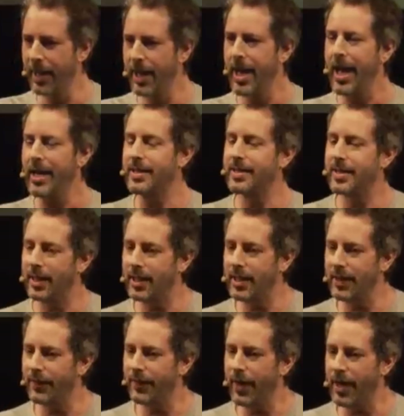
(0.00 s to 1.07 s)
and
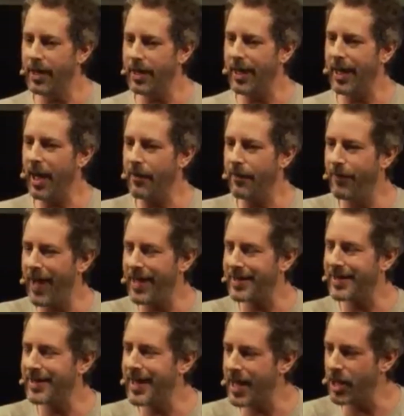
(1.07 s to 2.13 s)
suddenly find a
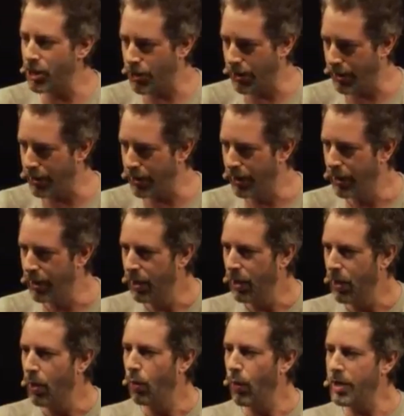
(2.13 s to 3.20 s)
fascination
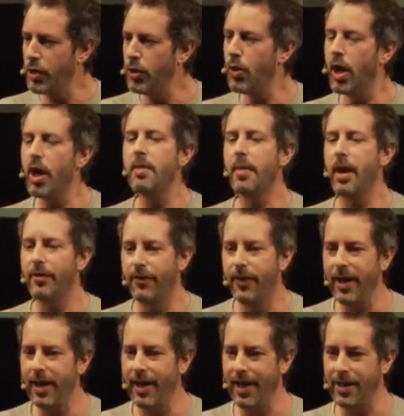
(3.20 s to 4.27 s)
when you hurt my
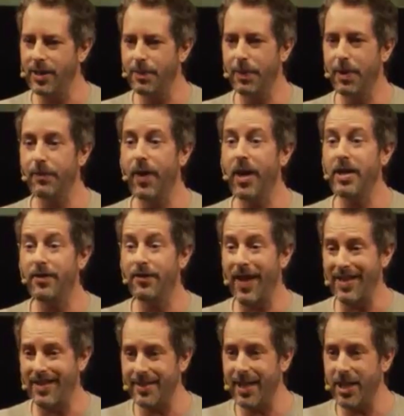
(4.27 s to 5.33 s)
feelings, find a
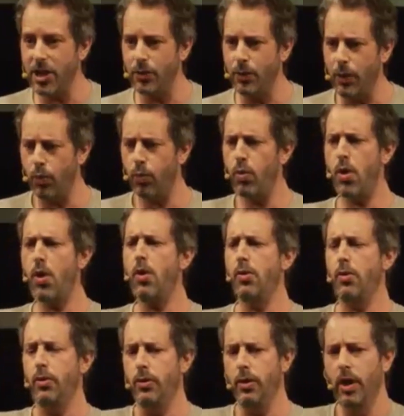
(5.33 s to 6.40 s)
fascination with,
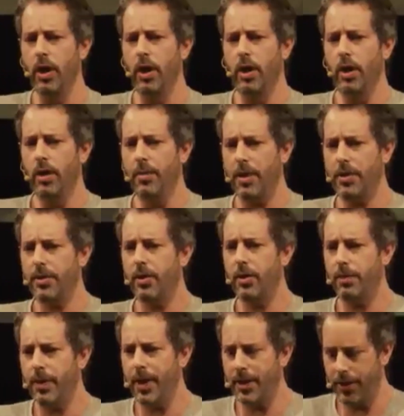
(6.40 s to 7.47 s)
whoa, my
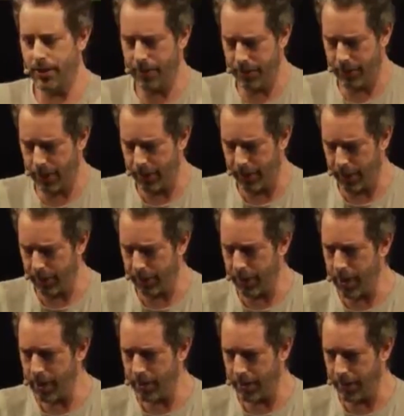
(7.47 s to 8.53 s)
solar plexus is going
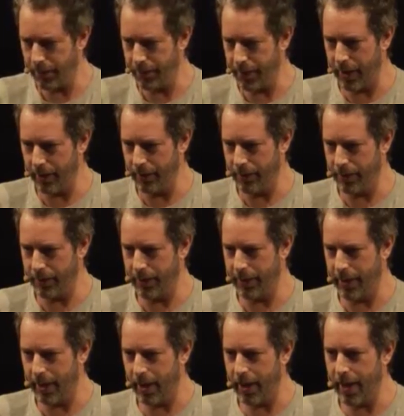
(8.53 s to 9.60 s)
crazy now you just did
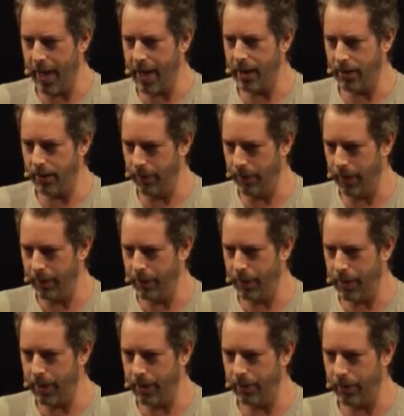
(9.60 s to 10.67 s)
that. I hate you. I want
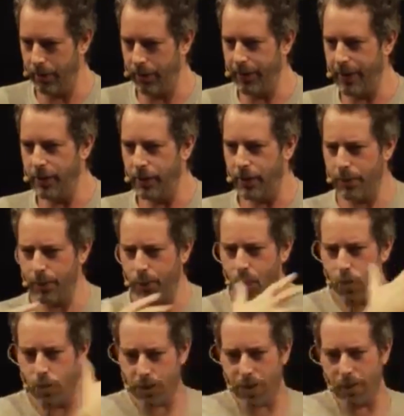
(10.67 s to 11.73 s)
to kill you. And then you can
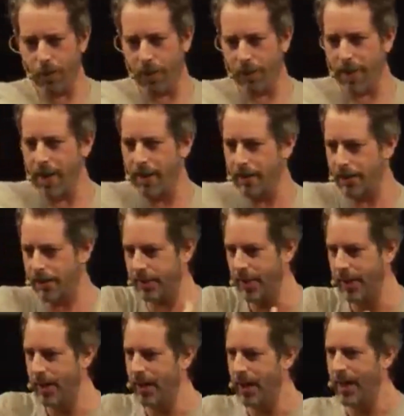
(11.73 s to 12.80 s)
walk somewhere else
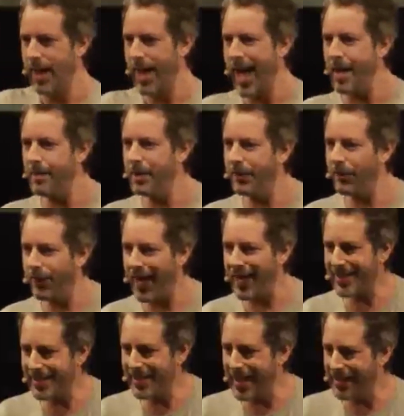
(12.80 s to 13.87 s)
and be
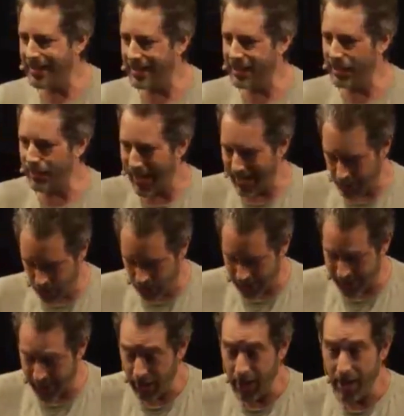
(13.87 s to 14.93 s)
fascinated to actually,